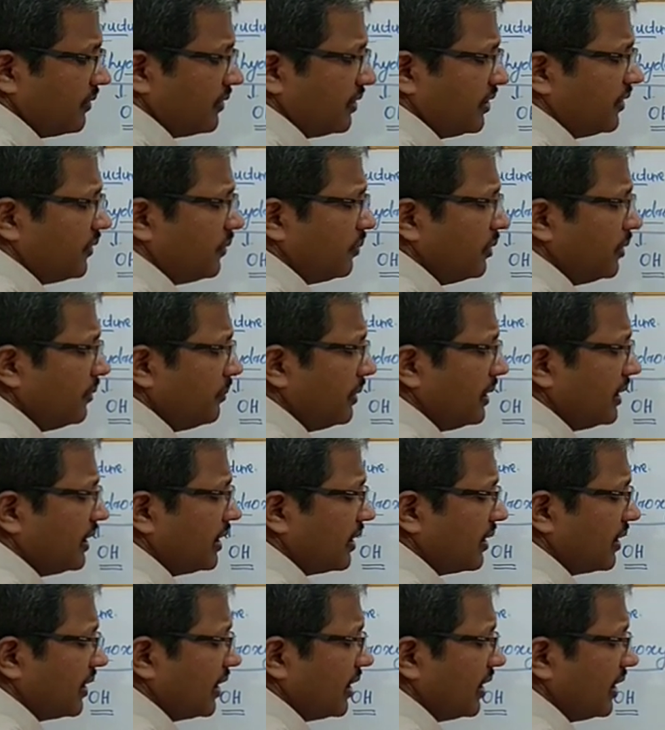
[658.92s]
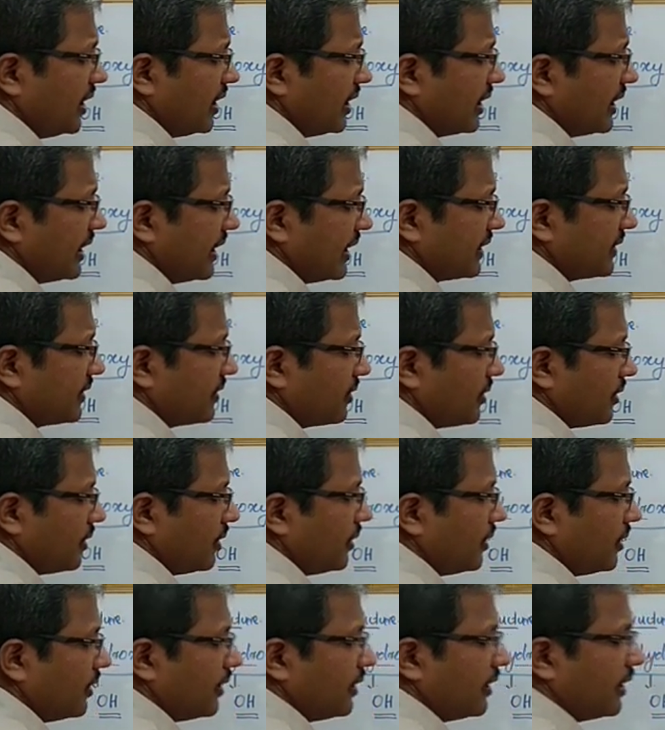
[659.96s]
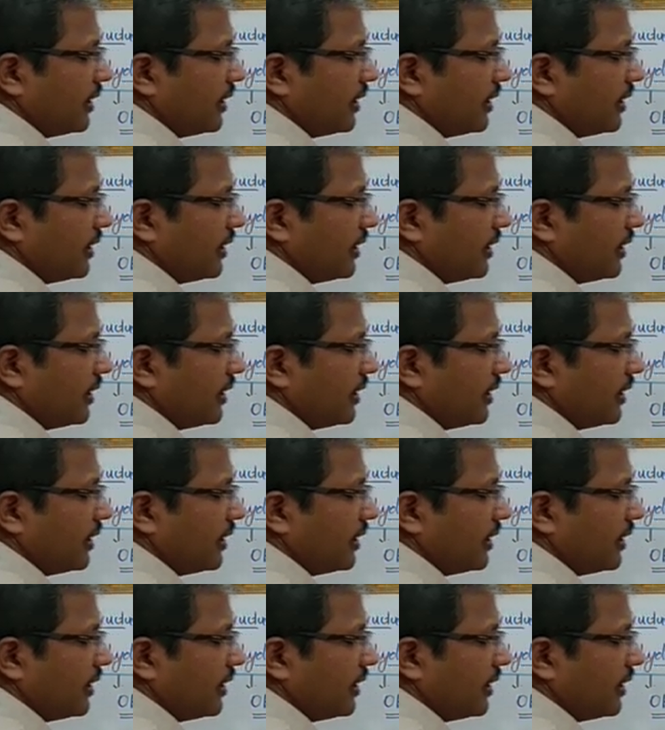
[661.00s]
This will be containing extra